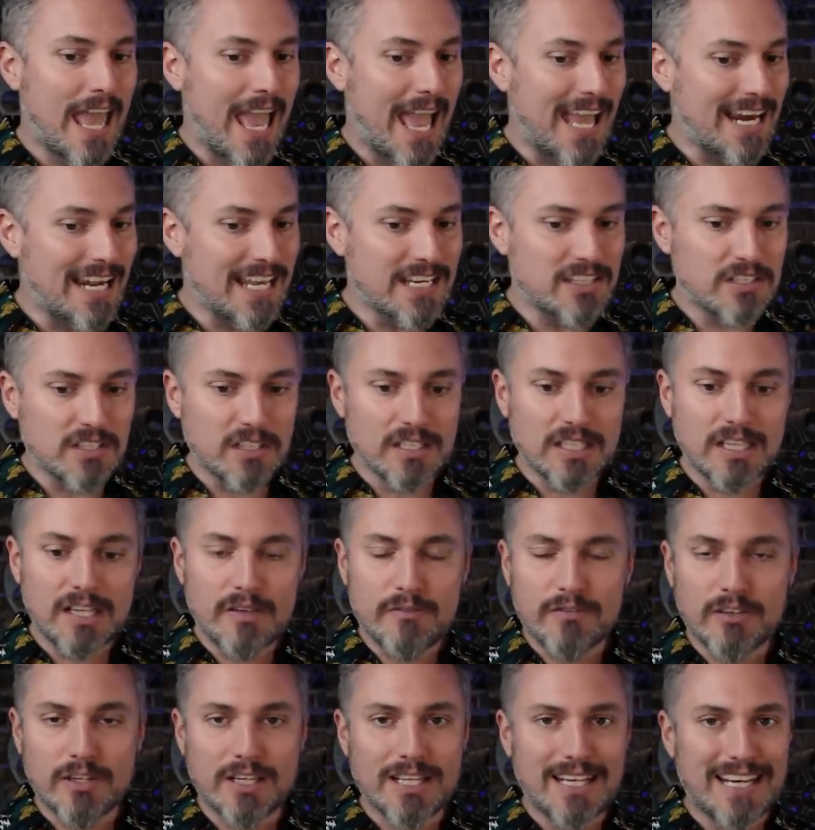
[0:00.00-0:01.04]
and he
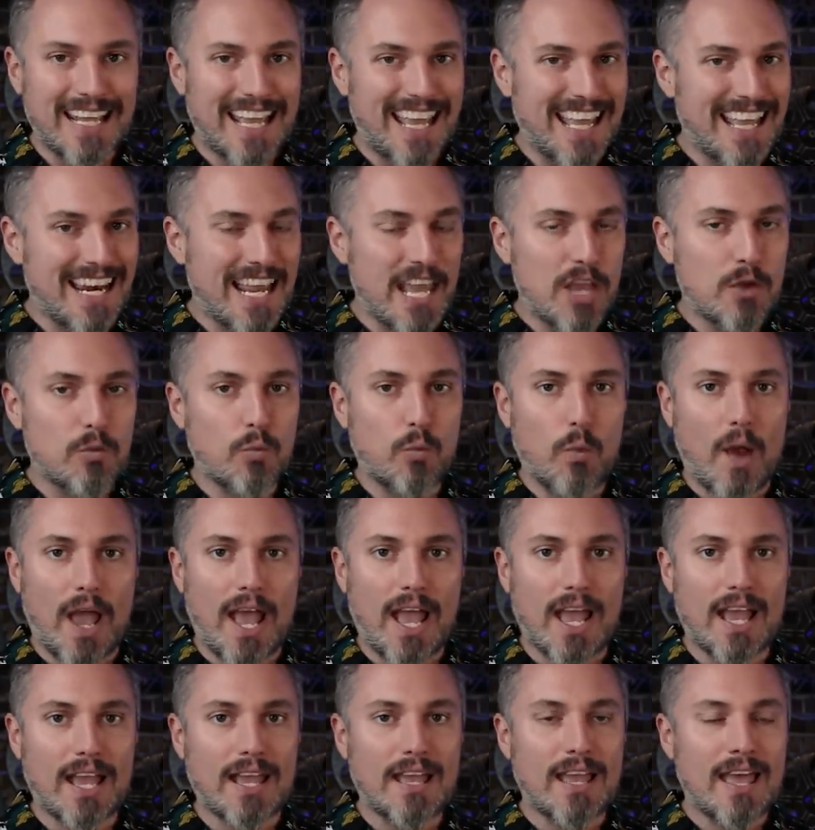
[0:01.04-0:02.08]
delivered it in a
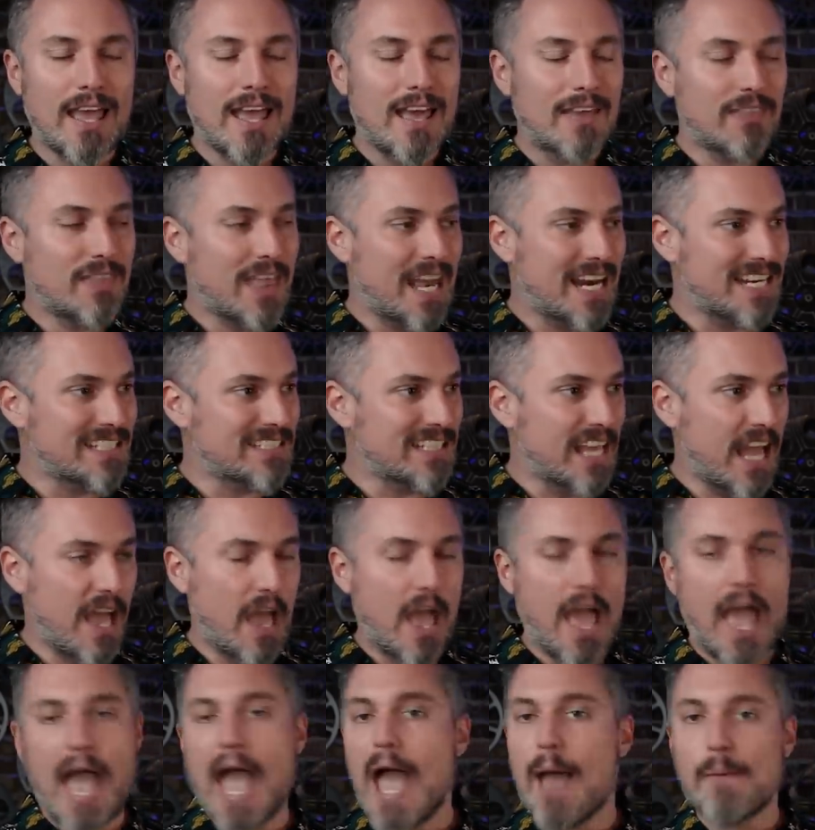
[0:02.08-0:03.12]
way that is
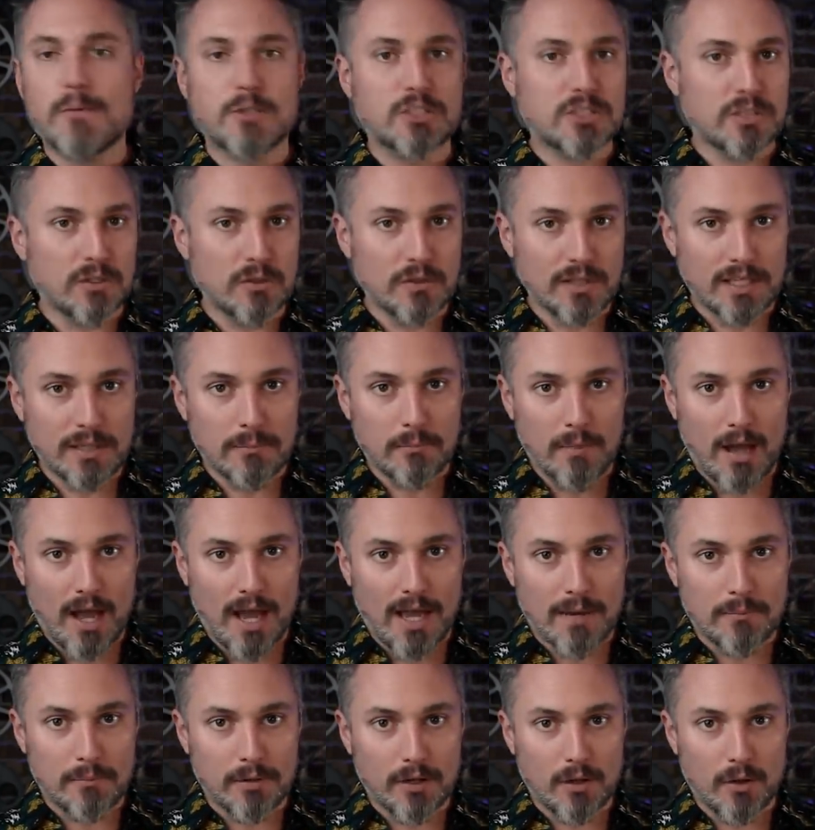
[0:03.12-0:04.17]
absolutely
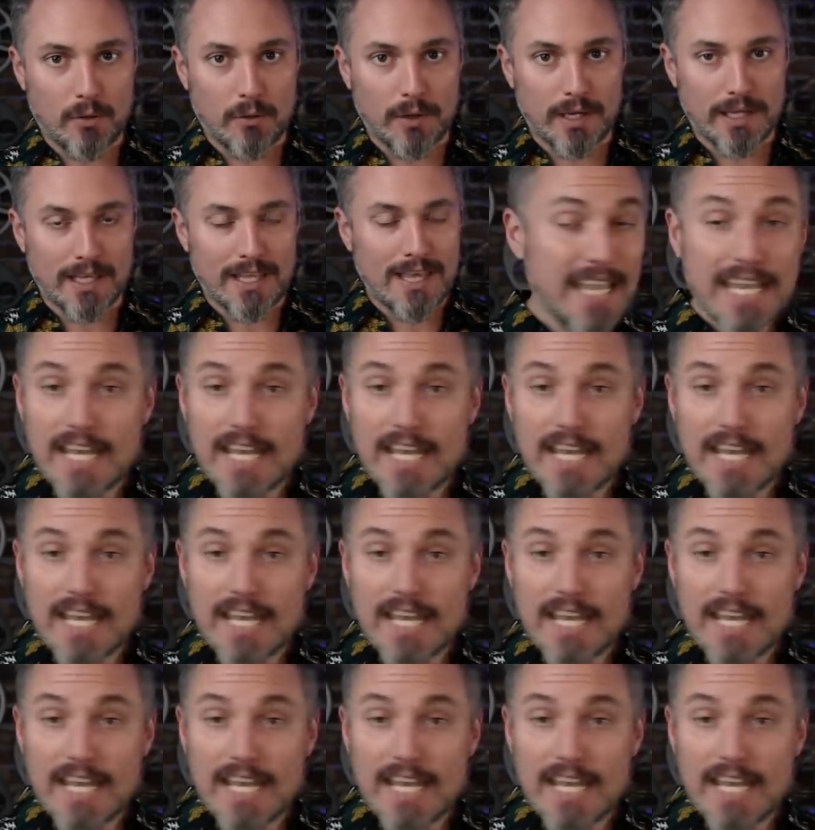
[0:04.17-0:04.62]
mind-blowing.